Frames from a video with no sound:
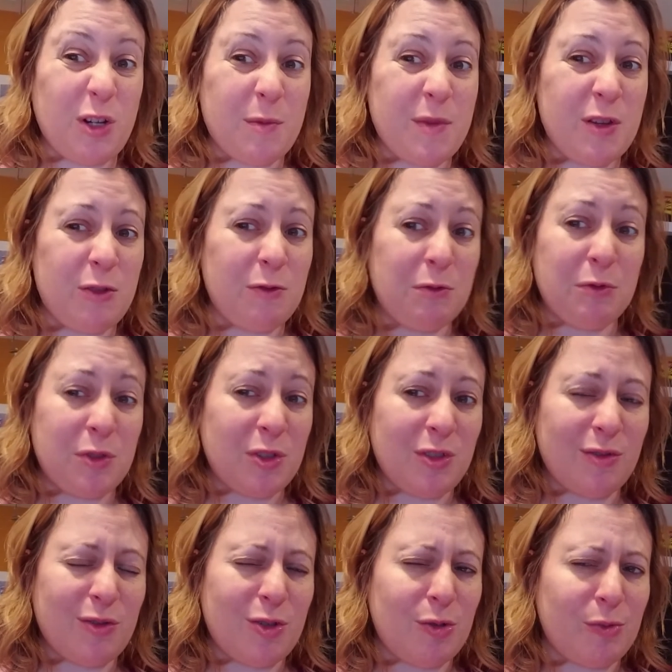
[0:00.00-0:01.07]
to be doing
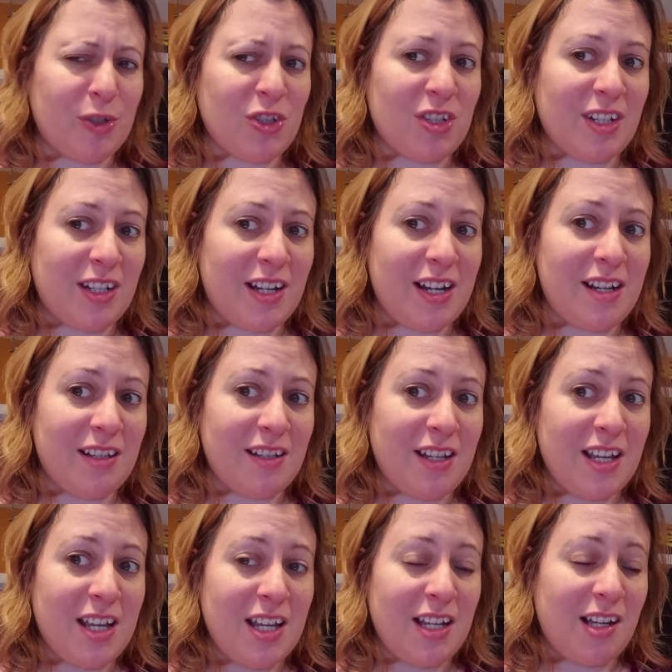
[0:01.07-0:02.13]
too much tonight.
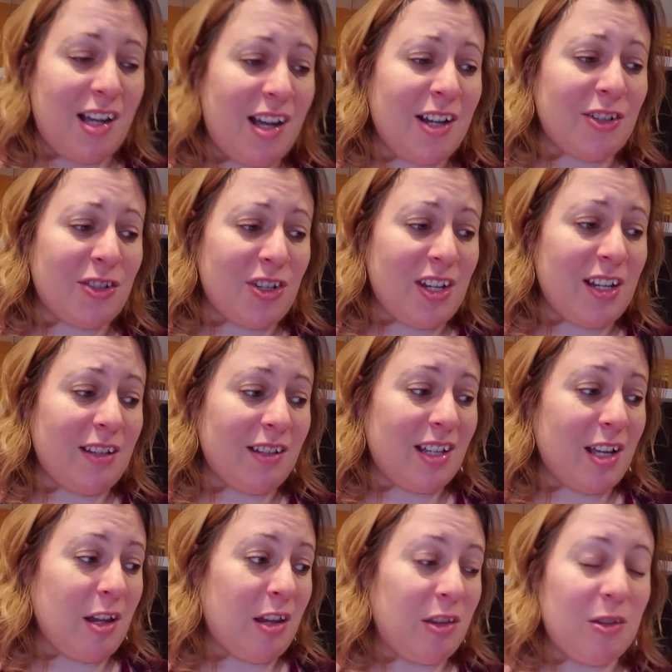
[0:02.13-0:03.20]

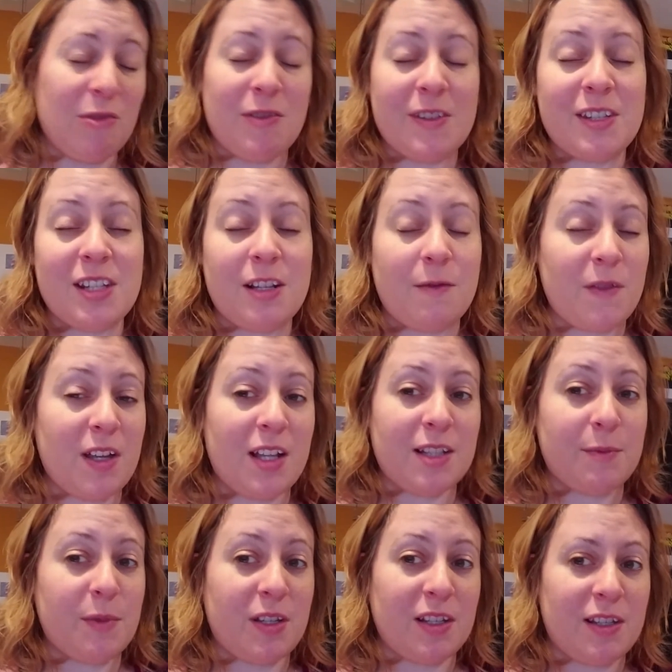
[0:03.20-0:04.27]
I know this in advance
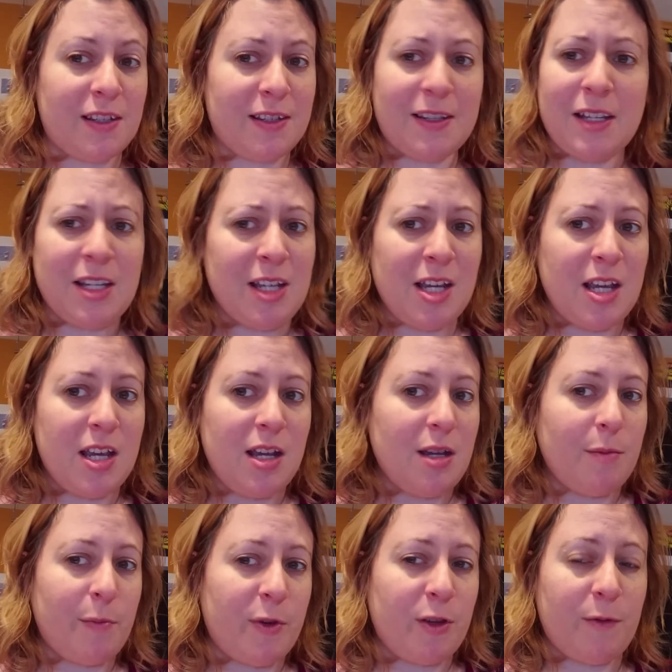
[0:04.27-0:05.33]
because
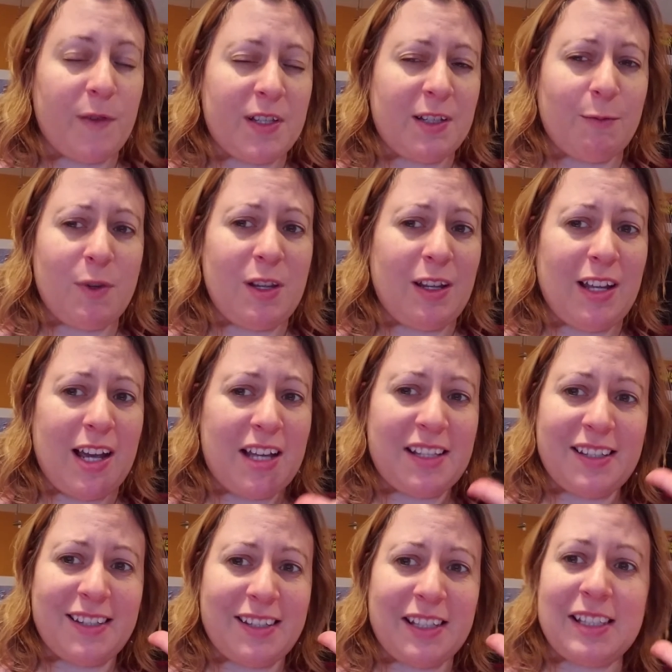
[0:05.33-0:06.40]
both of us, we got
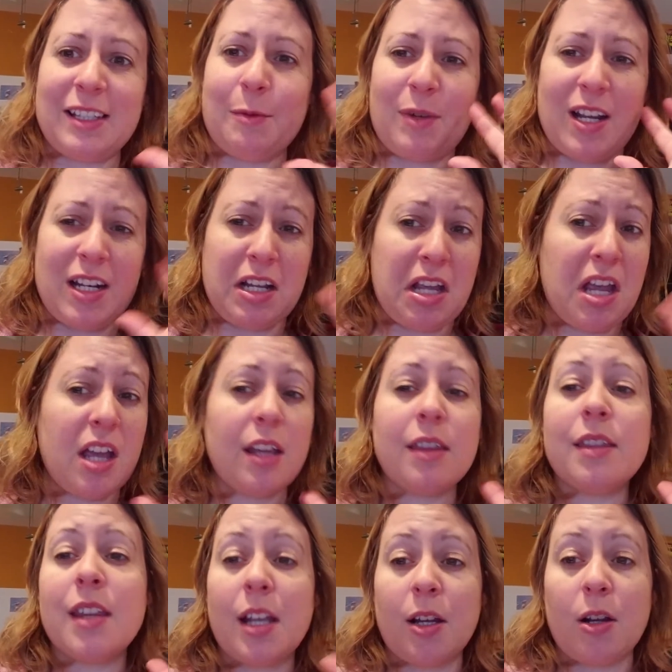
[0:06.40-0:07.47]
some kind of head
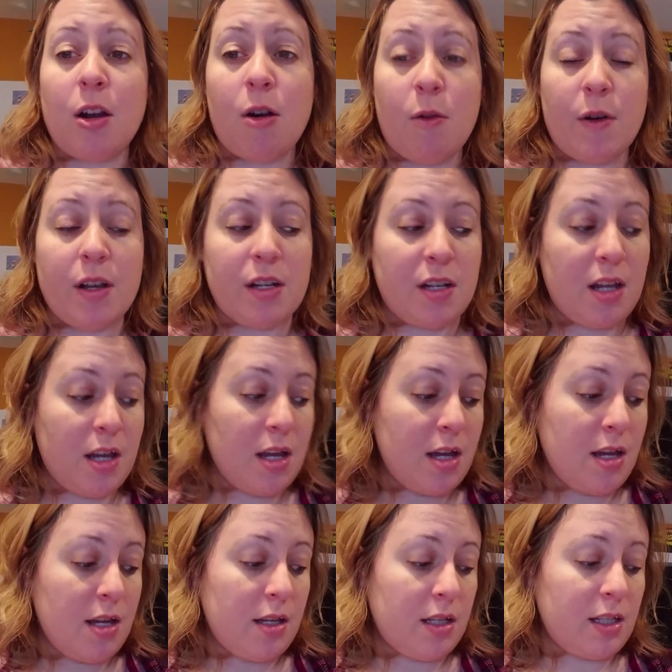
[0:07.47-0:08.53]
thing going.
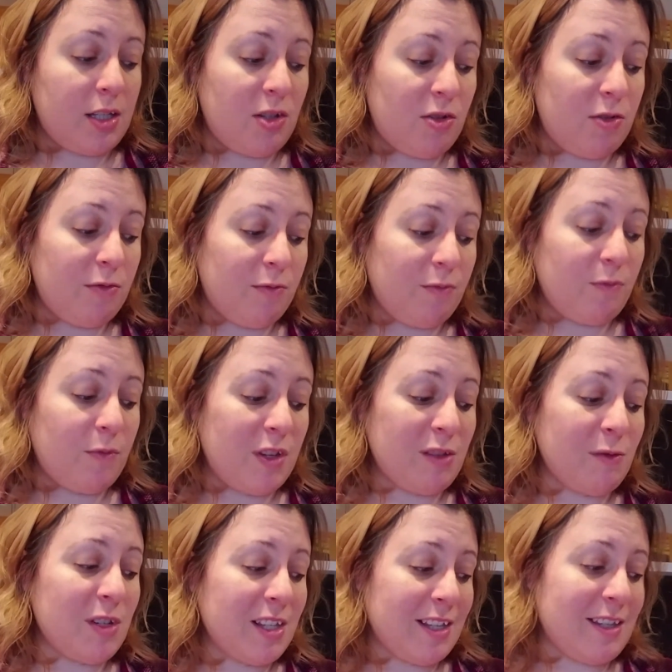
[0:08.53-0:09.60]
So one of the
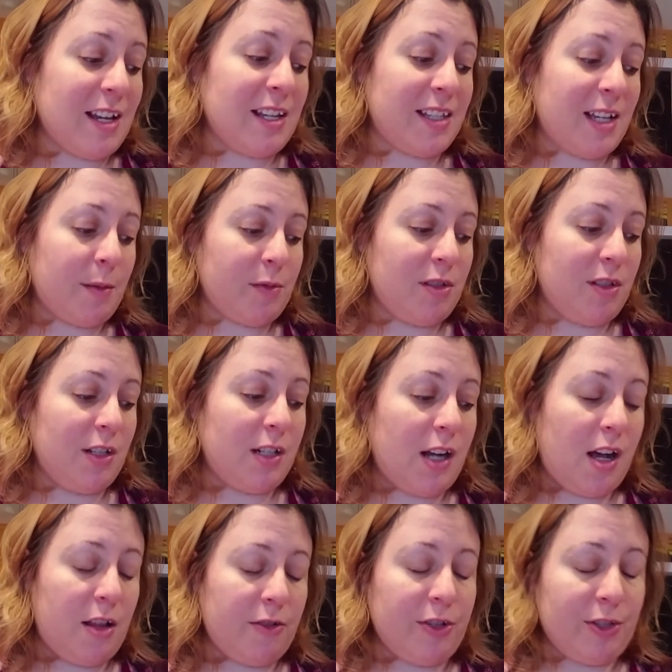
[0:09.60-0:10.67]
reasons I stopped to the
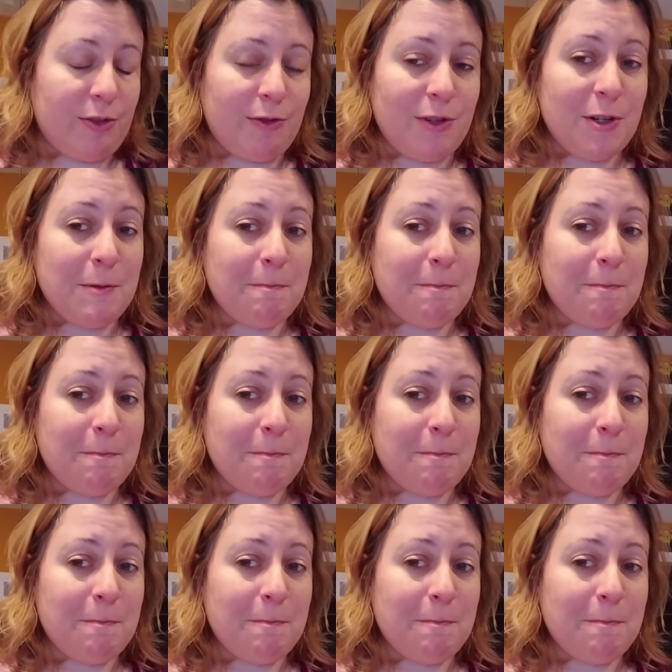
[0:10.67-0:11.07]
dollar store,